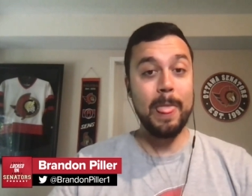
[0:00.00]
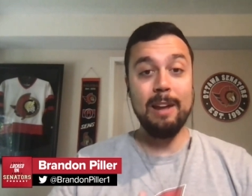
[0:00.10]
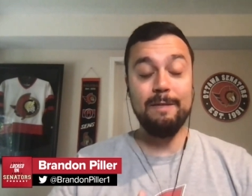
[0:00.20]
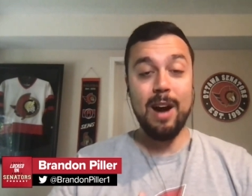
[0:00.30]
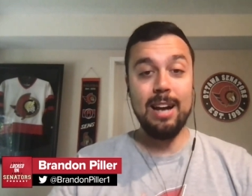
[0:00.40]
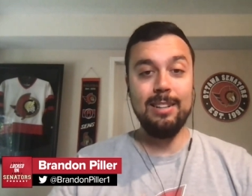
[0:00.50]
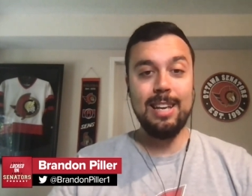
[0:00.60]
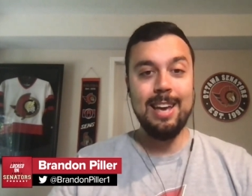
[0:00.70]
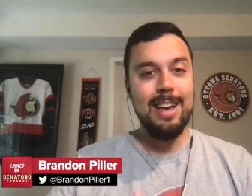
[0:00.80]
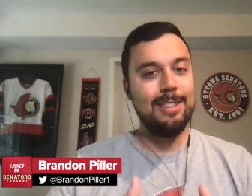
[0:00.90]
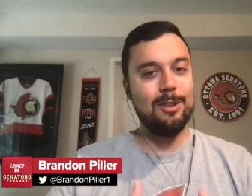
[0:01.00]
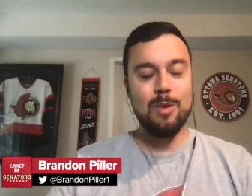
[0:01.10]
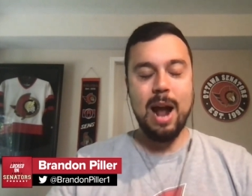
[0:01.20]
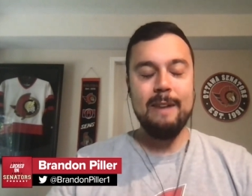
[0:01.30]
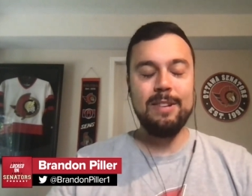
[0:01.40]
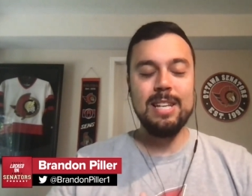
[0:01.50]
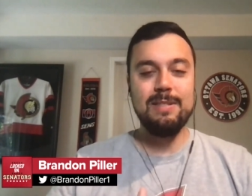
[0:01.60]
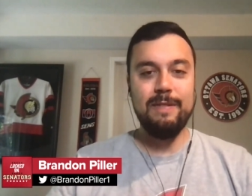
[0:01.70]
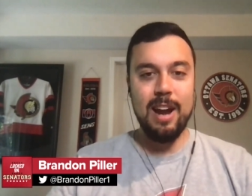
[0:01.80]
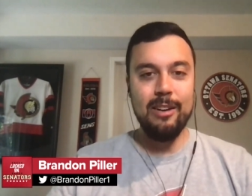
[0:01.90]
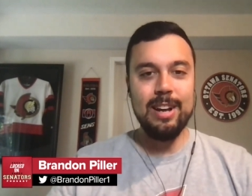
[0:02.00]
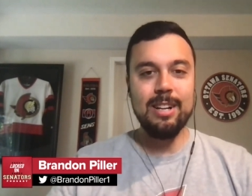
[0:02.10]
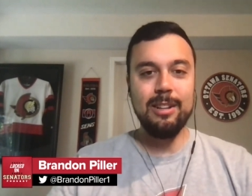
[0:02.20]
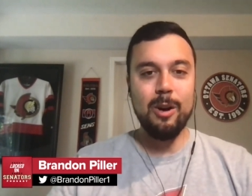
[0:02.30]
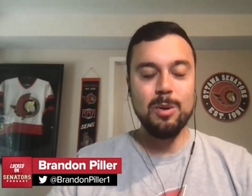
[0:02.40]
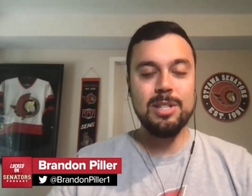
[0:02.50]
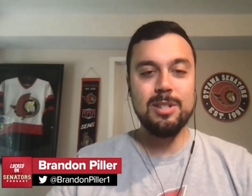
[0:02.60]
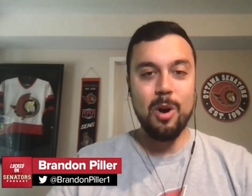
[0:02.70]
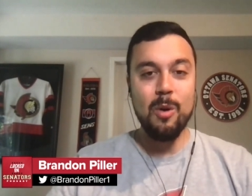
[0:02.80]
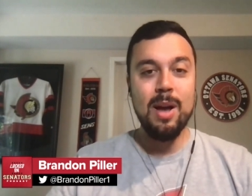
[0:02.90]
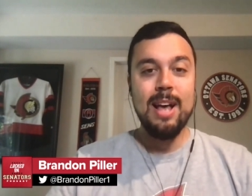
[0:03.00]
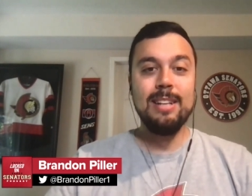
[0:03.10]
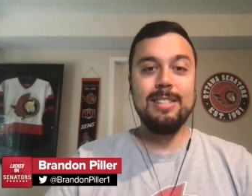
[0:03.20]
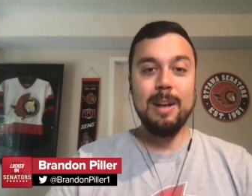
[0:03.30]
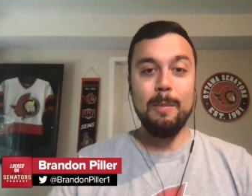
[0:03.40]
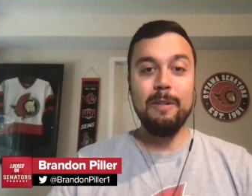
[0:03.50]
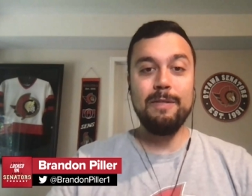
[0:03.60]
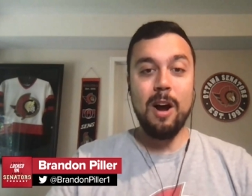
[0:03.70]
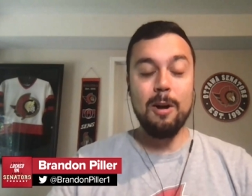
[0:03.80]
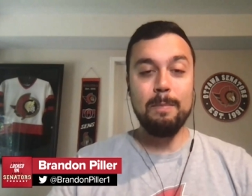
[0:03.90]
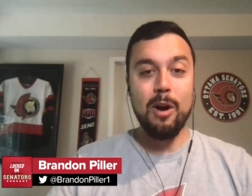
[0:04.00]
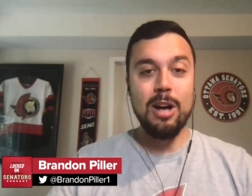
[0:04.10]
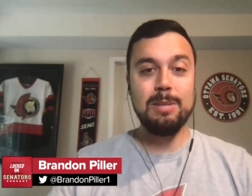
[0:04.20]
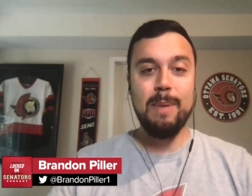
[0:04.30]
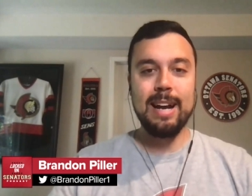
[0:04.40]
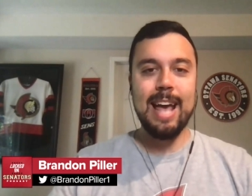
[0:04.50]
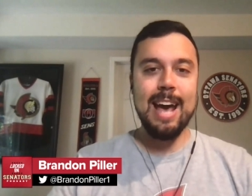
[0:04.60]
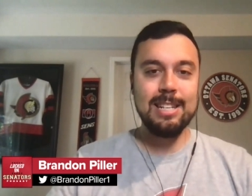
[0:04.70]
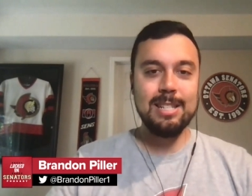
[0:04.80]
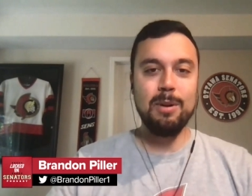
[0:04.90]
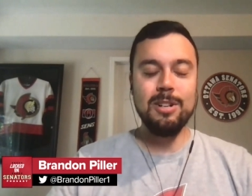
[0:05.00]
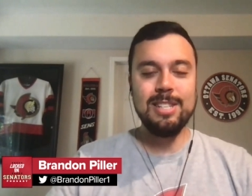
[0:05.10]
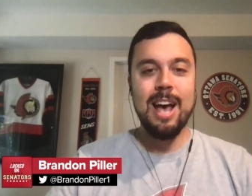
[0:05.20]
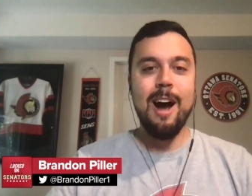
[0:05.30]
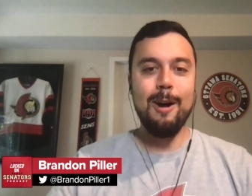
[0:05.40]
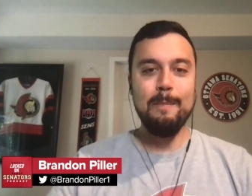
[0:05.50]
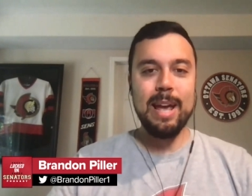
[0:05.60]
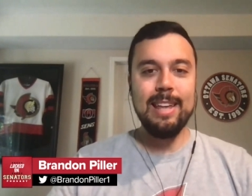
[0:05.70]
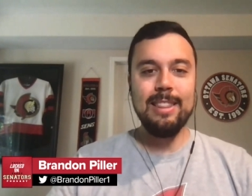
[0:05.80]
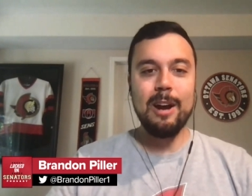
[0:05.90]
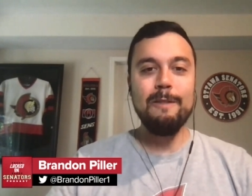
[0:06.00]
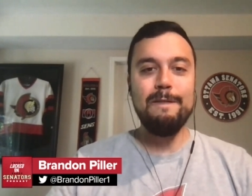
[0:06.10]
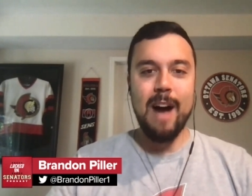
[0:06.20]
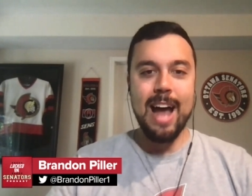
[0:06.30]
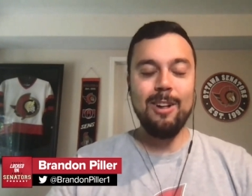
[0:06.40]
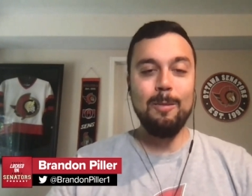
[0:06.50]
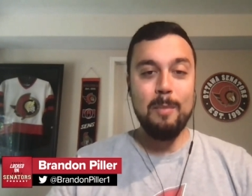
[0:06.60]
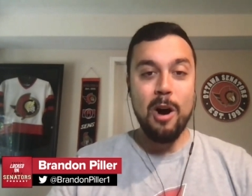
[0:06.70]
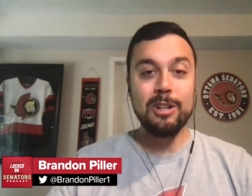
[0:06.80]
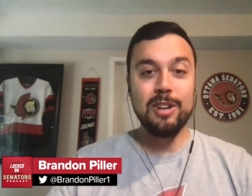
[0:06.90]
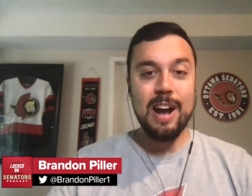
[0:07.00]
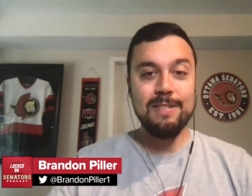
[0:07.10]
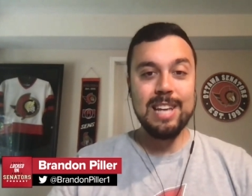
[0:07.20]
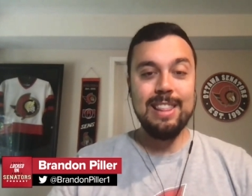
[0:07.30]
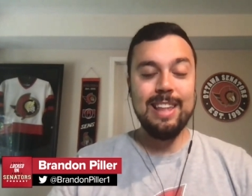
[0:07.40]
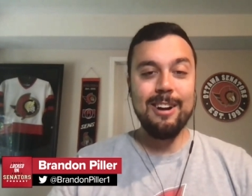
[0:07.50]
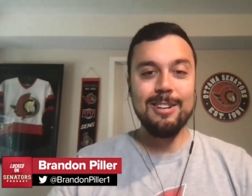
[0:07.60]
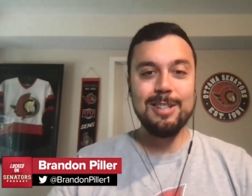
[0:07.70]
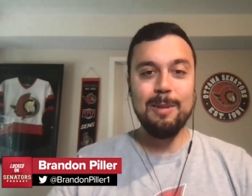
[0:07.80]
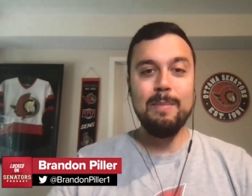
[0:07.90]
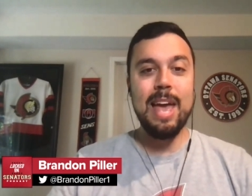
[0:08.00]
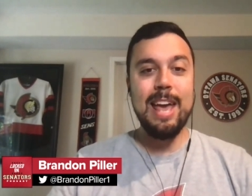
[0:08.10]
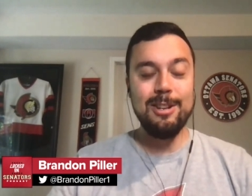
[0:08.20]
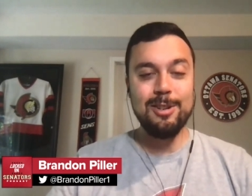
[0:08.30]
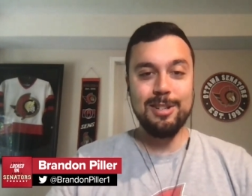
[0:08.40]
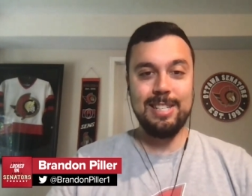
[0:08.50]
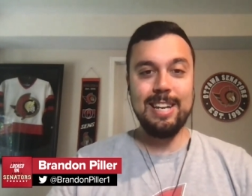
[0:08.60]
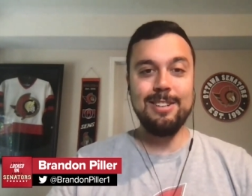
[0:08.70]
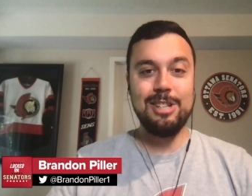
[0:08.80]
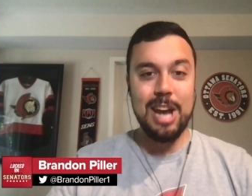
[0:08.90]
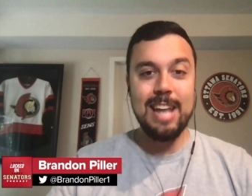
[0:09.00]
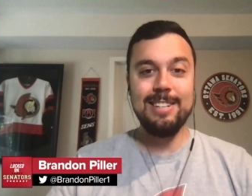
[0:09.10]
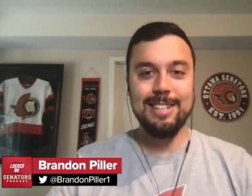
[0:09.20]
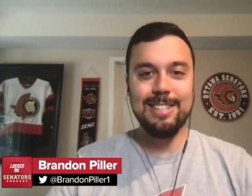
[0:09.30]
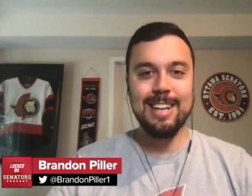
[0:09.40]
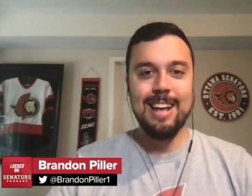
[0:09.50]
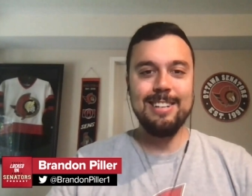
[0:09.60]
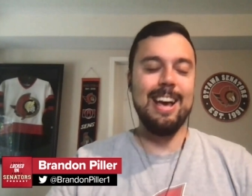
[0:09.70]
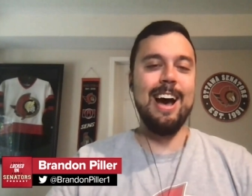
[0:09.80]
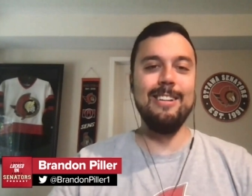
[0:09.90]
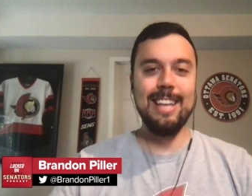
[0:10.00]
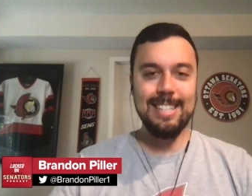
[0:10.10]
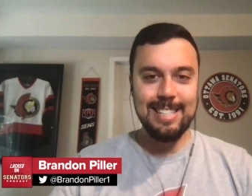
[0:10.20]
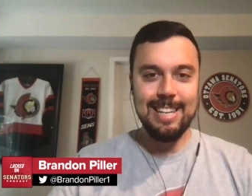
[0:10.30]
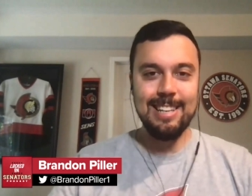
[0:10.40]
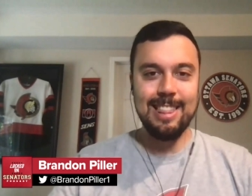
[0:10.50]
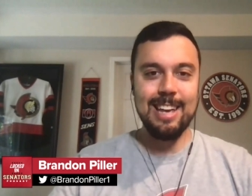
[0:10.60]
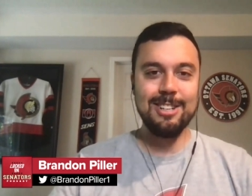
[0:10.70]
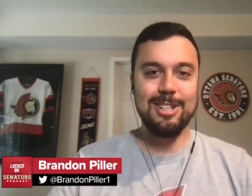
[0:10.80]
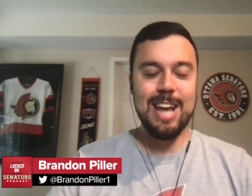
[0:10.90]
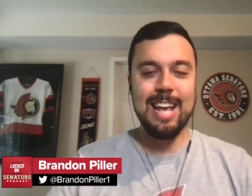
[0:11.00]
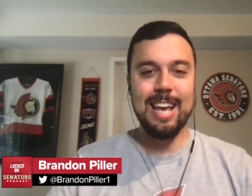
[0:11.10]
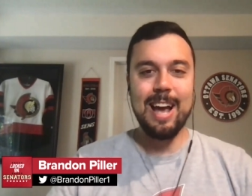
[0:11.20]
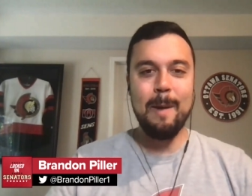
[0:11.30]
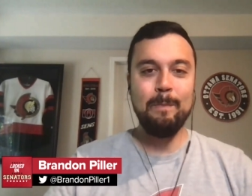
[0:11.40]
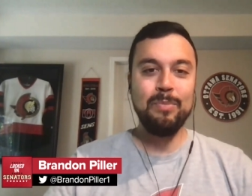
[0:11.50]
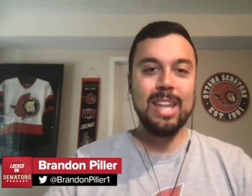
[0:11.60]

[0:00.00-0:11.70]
And finally, the draft is very close, so some of our prospect experts are making their final mock drafts, and there are some interesting changes to how they see things shaking up.